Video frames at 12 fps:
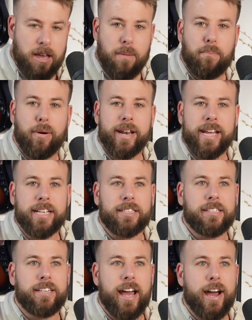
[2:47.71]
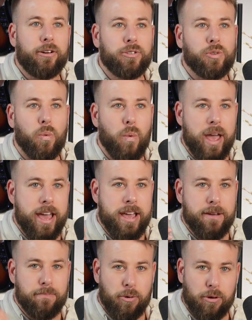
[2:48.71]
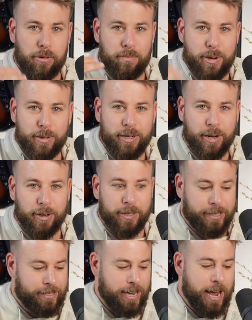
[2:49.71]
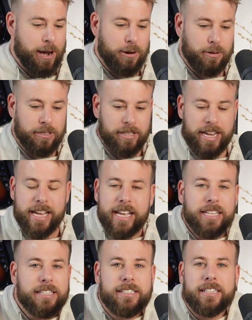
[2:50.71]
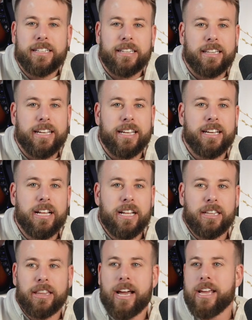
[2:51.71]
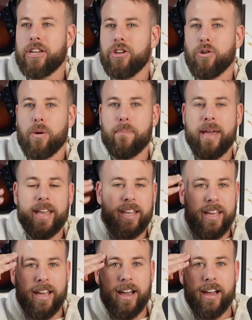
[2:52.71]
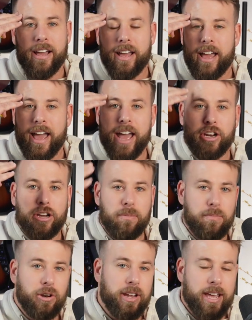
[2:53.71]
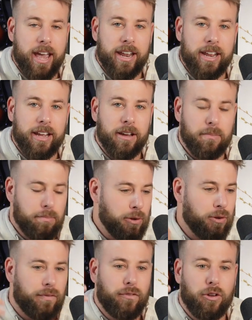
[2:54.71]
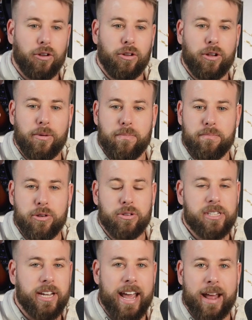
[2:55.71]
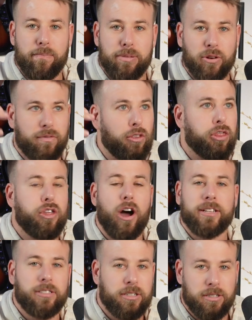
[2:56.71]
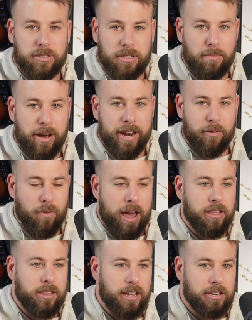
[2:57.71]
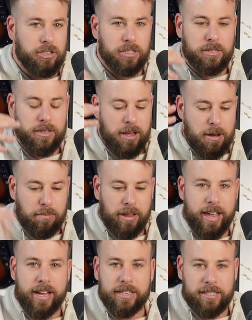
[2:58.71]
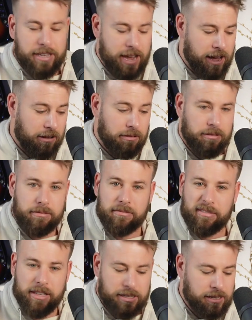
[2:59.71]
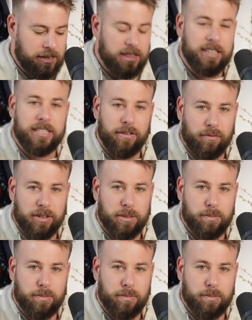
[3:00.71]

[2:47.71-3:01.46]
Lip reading: but it sounds way more musical. It sounds instantly like you're making and communicating beautiful music and beautiful thoughts to somebody rather than just playing a scale. Listen to the difference